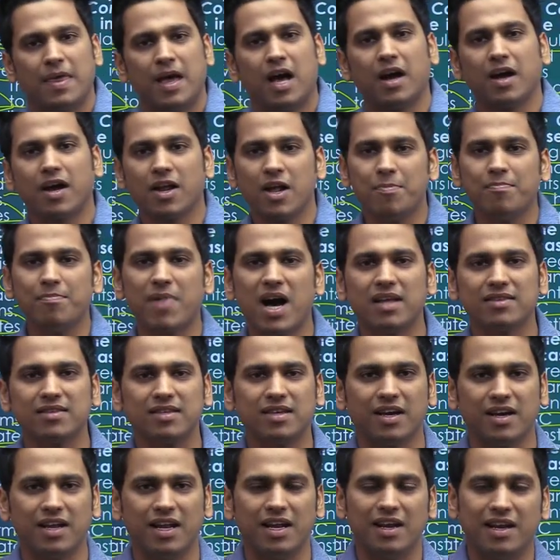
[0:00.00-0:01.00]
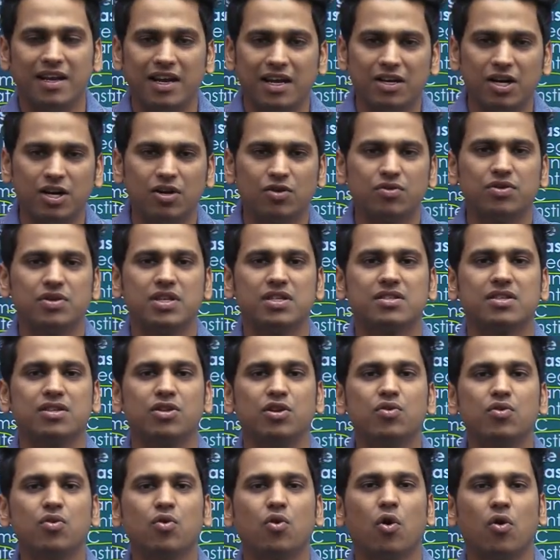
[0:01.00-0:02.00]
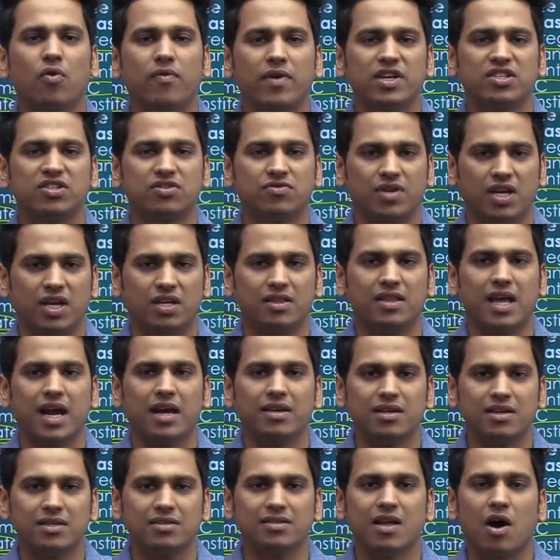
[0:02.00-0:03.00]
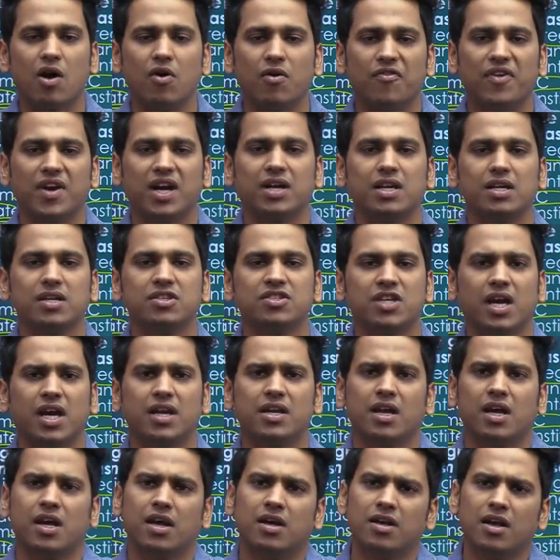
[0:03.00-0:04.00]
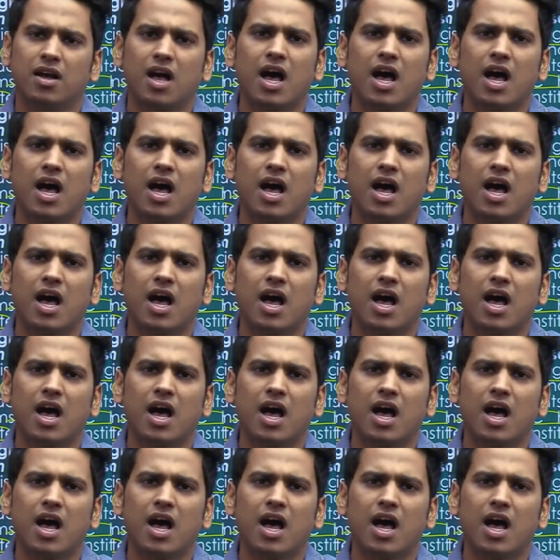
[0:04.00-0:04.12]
agar hum baat karein related to this new COVID strain that is now affecting China,